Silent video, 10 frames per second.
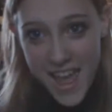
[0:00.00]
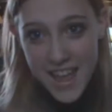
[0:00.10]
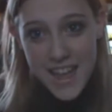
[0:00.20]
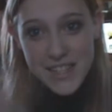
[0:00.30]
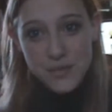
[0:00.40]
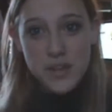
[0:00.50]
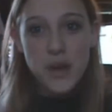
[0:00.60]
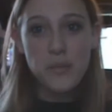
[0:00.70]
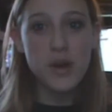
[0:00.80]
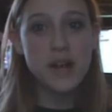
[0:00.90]
Hey guys, what
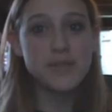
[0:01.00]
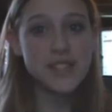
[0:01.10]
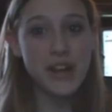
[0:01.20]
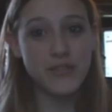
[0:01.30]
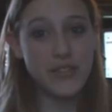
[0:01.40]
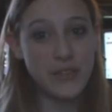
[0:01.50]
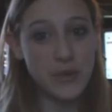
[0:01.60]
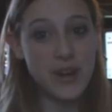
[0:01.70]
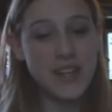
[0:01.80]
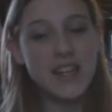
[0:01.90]
up, what up,
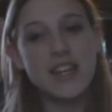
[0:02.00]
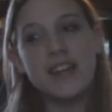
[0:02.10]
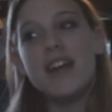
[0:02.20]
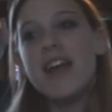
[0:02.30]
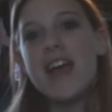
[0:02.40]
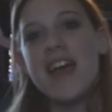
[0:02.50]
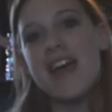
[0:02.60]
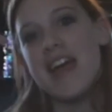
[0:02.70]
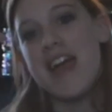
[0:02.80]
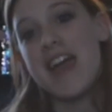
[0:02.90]
Snark51 here,
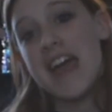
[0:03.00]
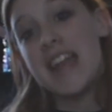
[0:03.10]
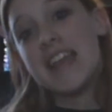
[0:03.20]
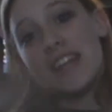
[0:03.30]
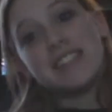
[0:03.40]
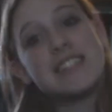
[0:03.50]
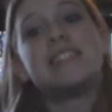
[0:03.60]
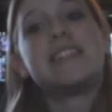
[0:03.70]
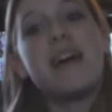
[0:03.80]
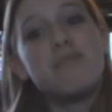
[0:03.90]
and it is
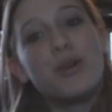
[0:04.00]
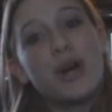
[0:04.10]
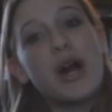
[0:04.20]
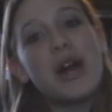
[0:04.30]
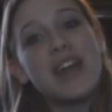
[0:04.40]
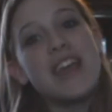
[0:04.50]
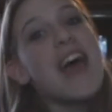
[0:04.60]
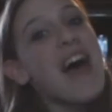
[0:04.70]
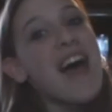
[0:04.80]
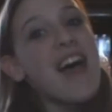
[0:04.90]
December,
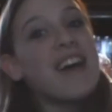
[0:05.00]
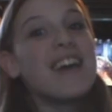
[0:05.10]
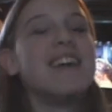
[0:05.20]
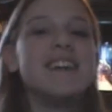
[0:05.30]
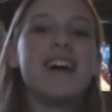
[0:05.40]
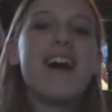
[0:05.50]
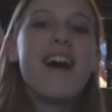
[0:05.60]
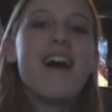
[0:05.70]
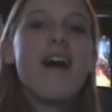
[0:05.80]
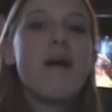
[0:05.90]
yay!
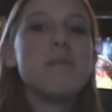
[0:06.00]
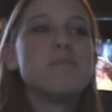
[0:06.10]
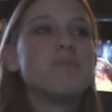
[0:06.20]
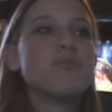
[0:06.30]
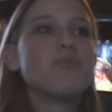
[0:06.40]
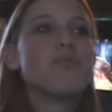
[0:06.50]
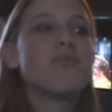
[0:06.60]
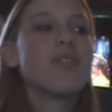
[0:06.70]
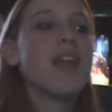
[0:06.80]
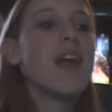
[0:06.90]
Um,
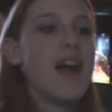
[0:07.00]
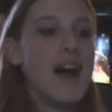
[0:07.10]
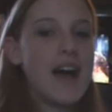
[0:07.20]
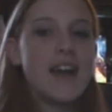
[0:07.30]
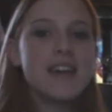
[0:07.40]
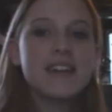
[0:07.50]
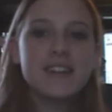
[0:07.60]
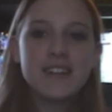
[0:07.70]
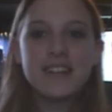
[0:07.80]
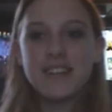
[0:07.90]
I
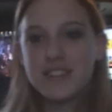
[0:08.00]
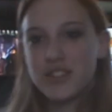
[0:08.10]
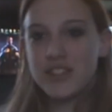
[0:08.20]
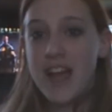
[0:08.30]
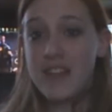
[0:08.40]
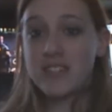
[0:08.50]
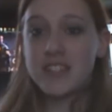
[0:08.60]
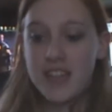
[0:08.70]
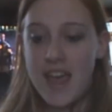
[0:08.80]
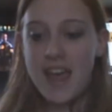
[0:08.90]
just have to
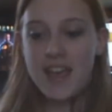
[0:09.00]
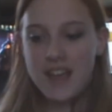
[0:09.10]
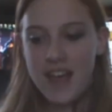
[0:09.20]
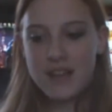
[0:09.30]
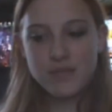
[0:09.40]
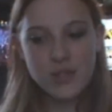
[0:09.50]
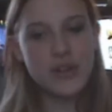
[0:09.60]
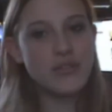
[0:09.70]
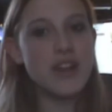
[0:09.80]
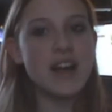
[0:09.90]
say, I'm
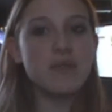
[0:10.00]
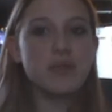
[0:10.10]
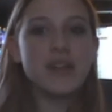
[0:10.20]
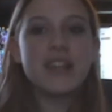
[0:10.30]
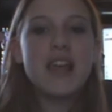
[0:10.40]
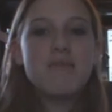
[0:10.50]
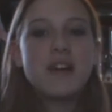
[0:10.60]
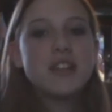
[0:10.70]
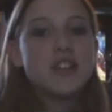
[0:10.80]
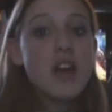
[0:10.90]
sorry for not uploading that
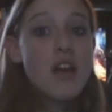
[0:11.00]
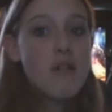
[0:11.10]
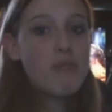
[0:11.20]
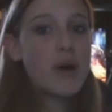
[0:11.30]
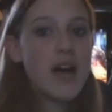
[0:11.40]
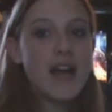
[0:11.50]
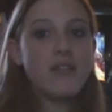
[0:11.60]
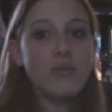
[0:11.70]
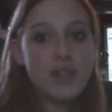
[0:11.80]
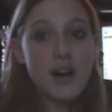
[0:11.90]
much,
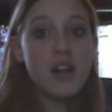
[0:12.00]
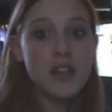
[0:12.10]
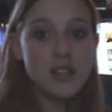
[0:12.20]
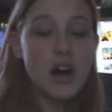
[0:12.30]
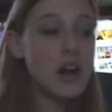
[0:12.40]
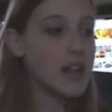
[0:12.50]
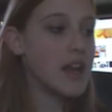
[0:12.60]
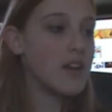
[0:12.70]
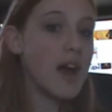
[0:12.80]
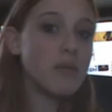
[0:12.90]
but with all this
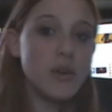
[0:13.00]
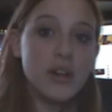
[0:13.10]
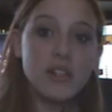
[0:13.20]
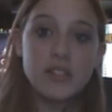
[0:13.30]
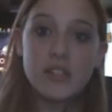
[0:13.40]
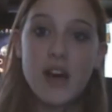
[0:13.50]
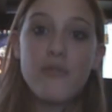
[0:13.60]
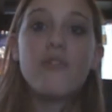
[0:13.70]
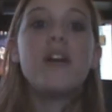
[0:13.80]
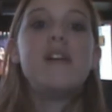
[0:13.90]
holiday crap going on
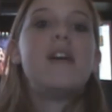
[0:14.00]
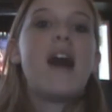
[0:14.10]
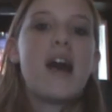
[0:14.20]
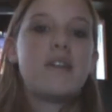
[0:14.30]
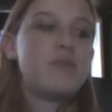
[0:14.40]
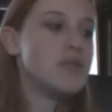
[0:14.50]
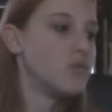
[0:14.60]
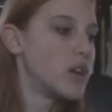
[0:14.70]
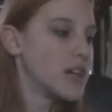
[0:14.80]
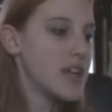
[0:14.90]
stuff, I've
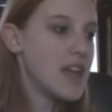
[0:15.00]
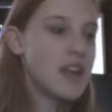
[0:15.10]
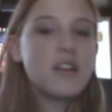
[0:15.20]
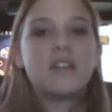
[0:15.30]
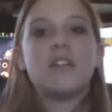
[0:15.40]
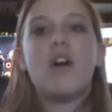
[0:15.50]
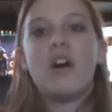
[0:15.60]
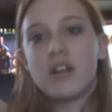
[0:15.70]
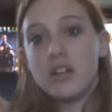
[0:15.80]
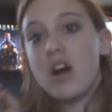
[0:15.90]
been working
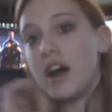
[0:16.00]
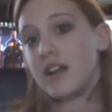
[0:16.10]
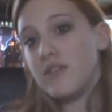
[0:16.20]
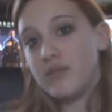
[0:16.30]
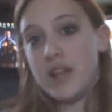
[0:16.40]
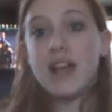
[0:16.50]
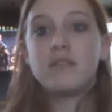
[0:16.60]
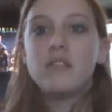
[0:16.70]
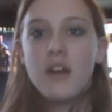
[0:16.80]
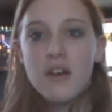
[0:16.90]
on a lot of like
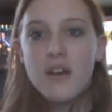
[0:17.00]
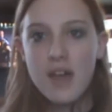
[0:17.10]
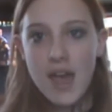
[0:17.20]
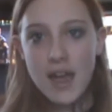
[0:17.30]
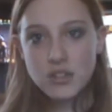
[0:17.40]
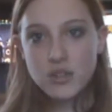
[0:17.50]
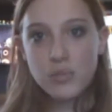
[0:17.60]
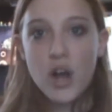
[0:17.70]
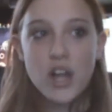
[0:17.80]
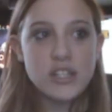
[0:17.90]
extra
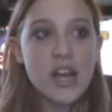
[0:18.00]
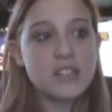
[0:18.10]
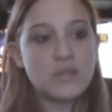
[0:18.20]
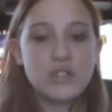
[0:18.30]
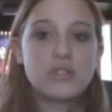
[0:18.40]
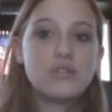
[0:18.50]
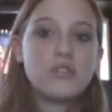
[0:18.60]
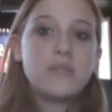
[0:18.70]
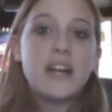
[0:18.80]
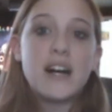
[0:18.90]
projects for
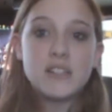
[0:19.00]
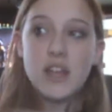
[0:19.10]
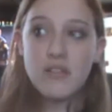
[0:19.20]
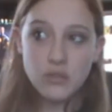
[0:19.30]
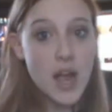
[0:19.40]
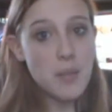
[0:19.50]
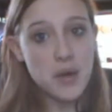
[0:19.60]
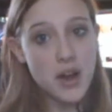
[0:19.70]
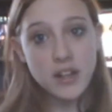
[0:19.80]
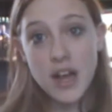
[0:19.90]
school because they have to wrap
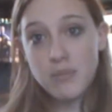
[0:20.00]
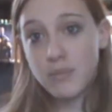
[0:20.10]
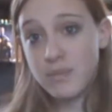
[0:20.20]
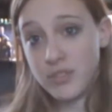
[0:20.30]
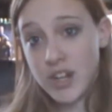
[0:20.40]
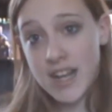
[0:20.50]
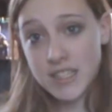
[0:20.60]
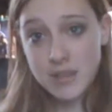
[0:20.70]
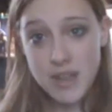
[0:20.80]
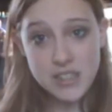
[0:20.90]
it all up for
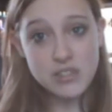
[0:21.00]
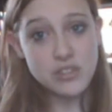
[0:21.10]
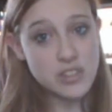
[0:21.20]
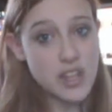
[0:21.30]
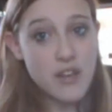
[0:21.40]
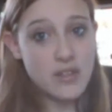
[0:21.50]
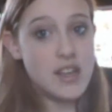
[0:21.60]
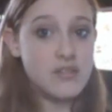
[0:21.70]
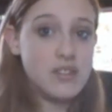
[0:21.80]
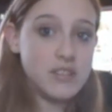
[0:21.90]
next semester and stuff, and
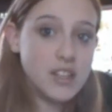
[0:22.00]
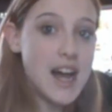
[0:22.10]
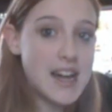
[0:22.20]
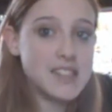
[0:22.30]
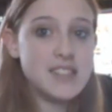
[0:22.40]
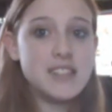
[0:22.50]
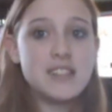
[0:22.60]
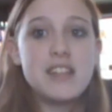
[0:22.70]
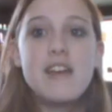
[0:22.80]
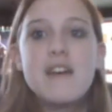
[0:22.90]
I have different
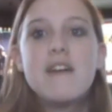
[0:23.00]
classes.